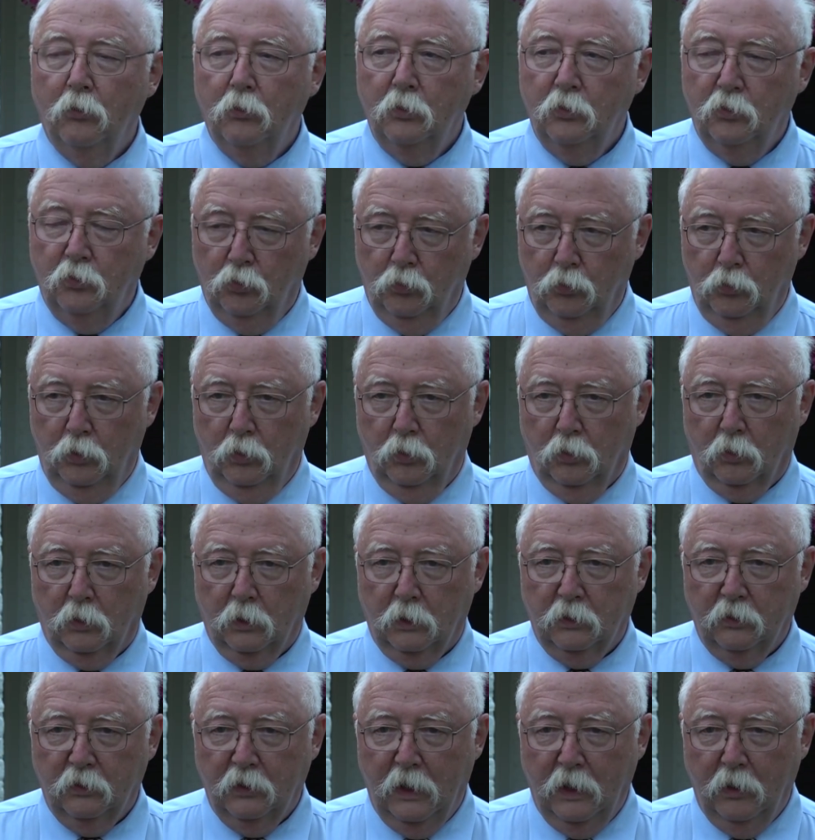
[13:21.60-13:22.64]
to
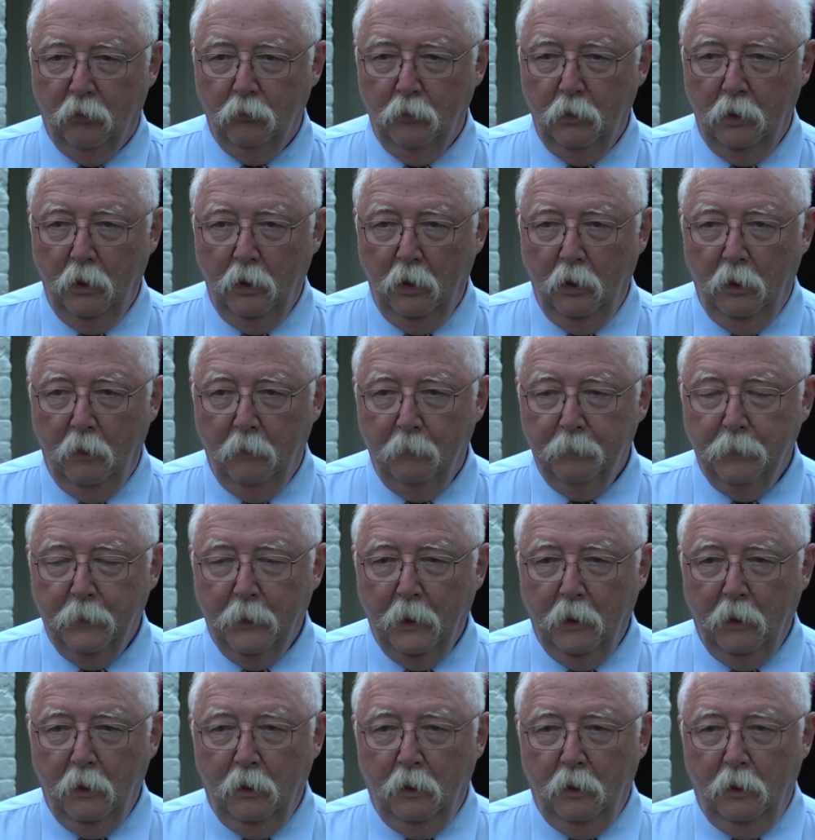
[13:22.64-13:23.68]
Yorktown,
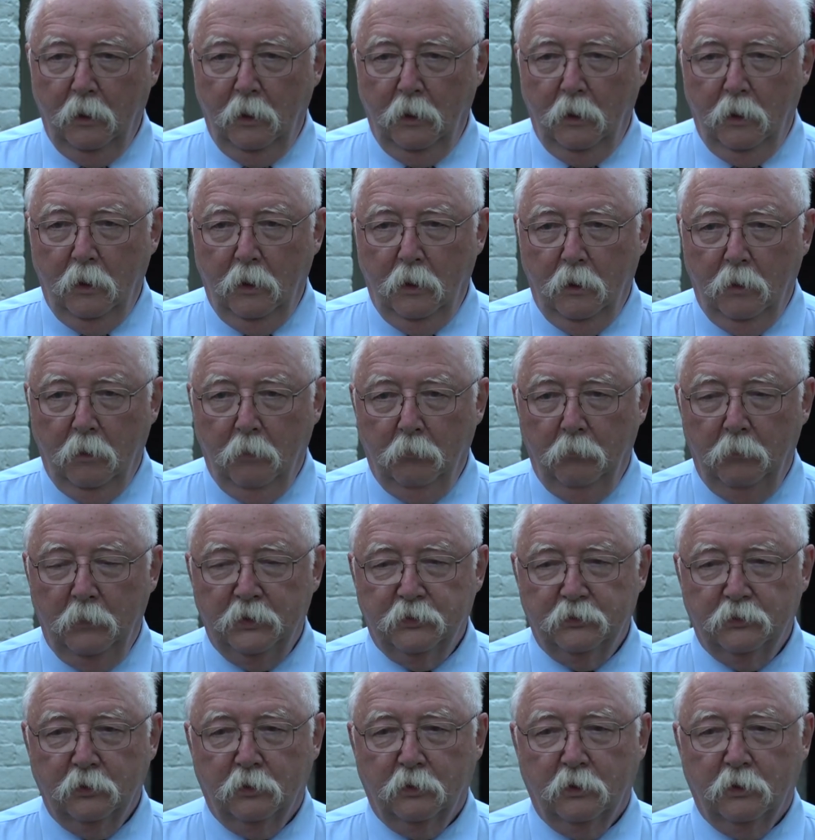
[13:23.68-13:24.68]
Mr.